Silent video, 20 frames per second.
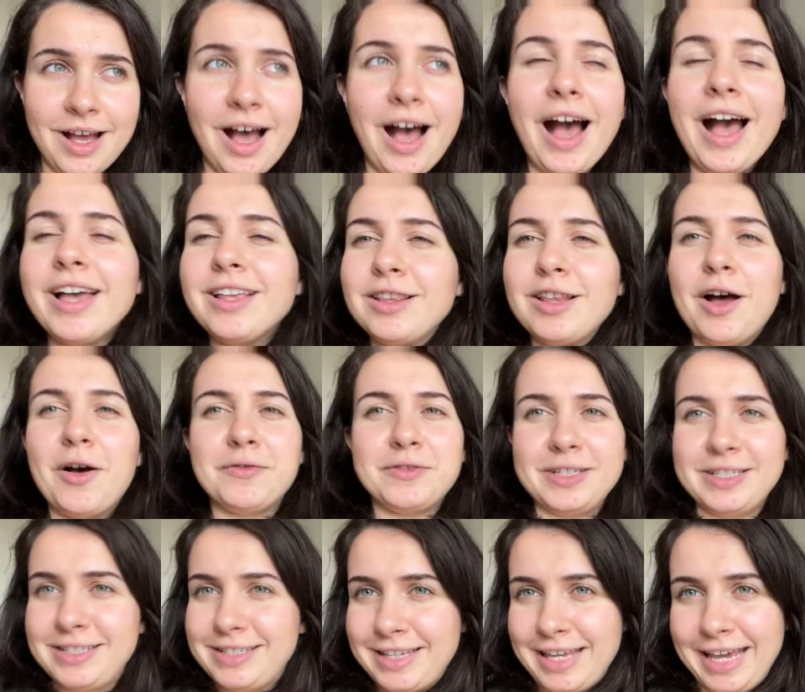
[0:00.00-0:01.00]
I love
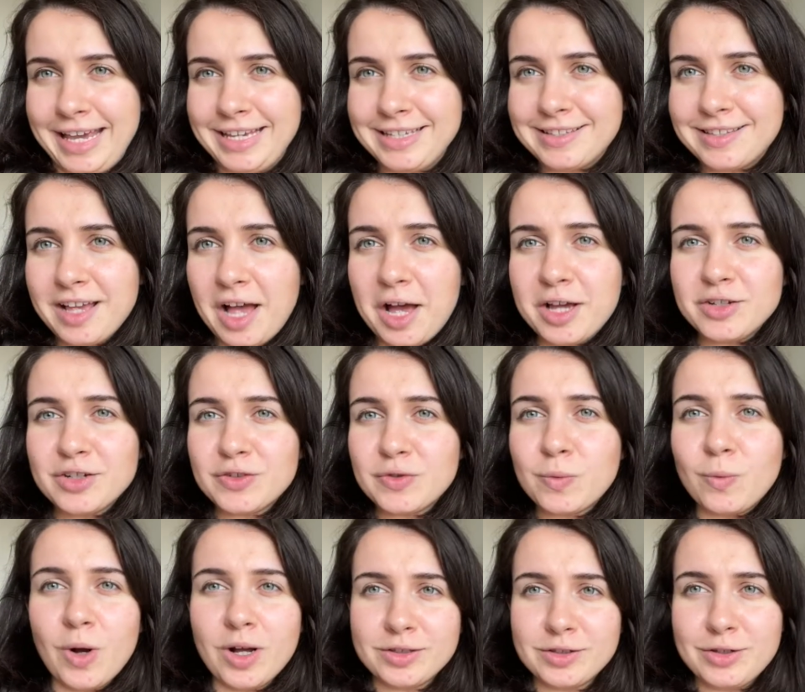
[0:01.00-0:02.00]
this case. I just
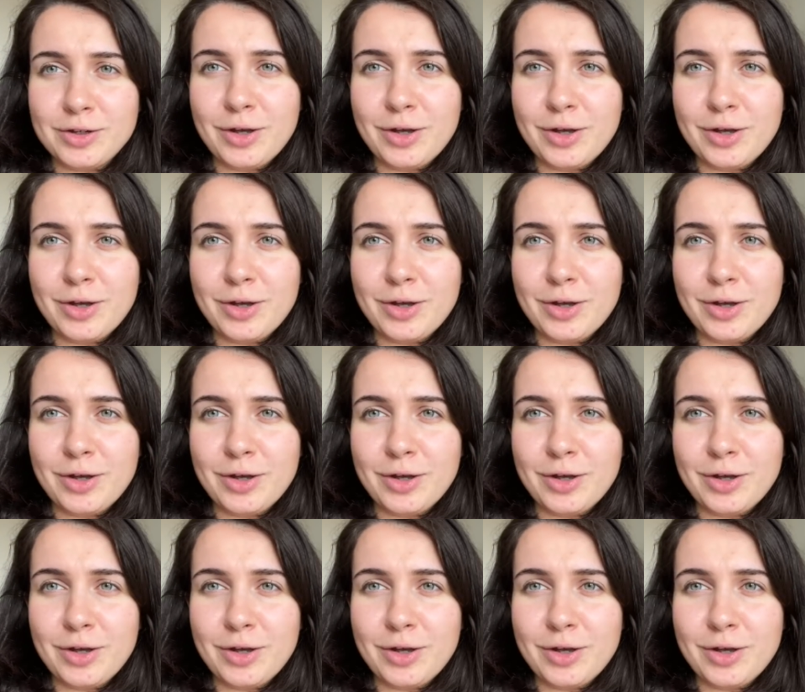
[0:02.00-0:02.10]
want to